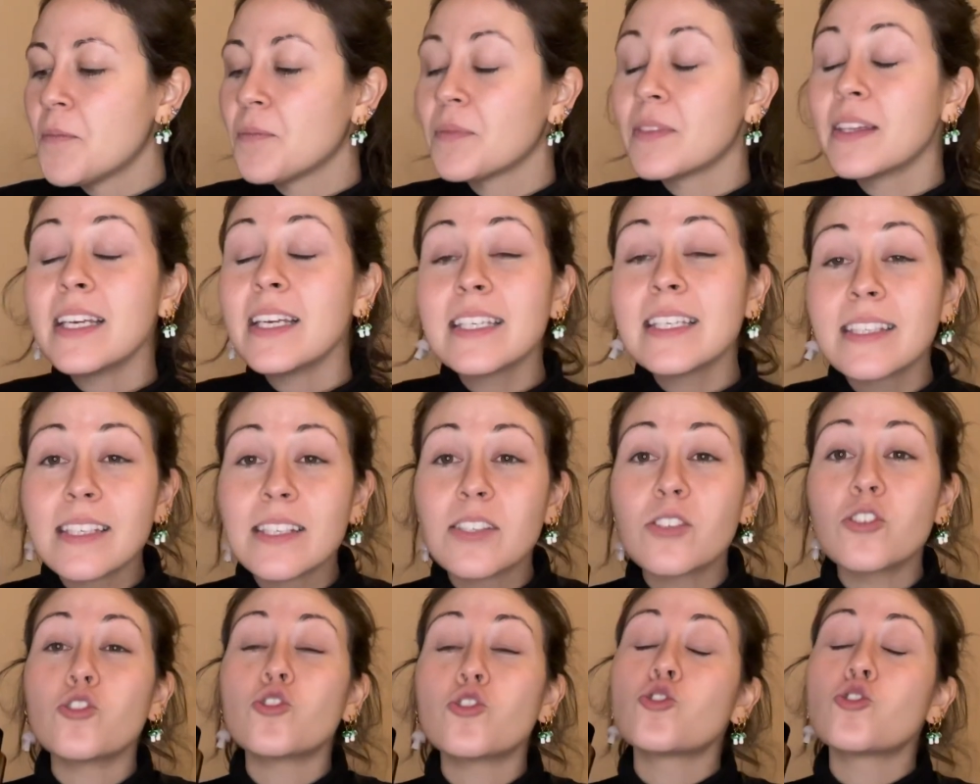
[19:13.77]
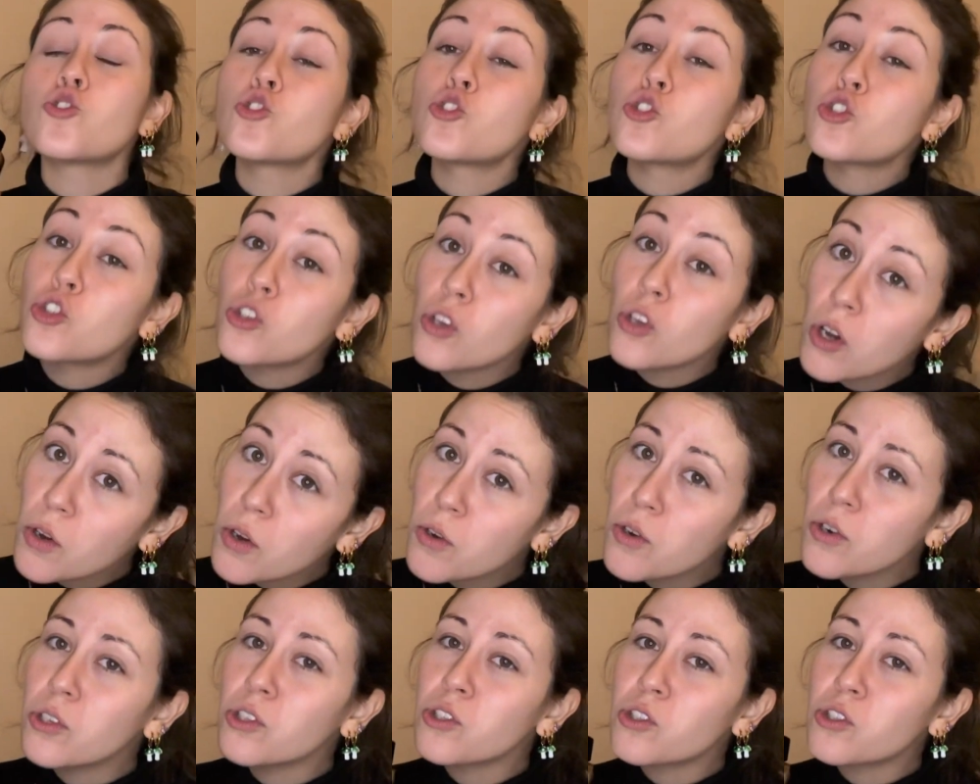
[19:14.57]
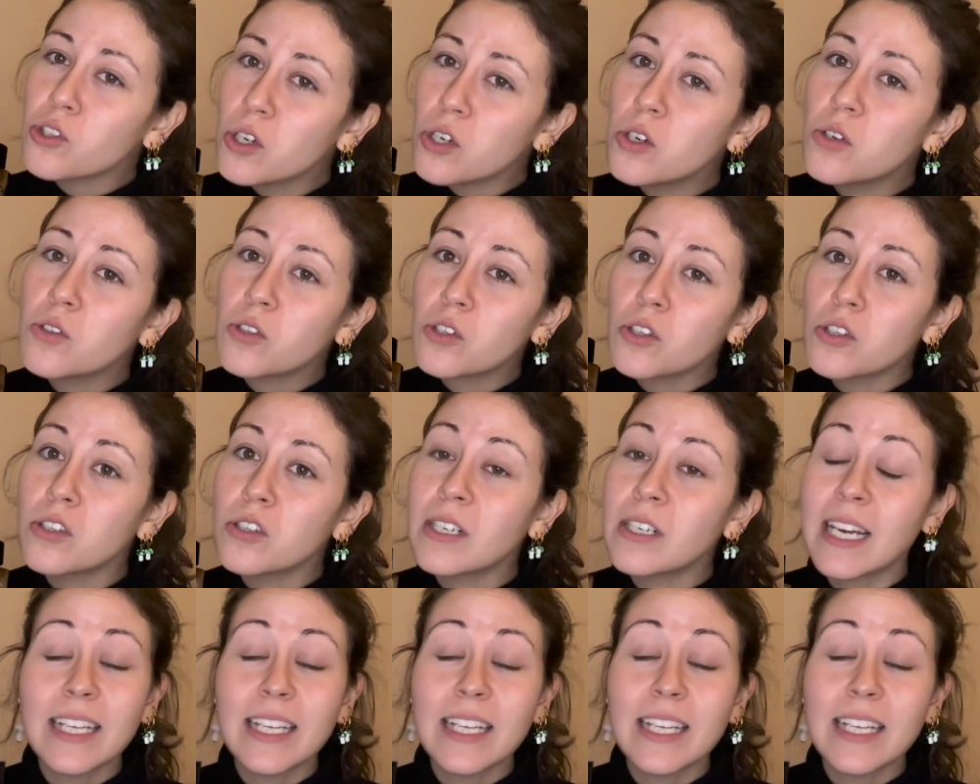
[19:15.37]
This is so, so good.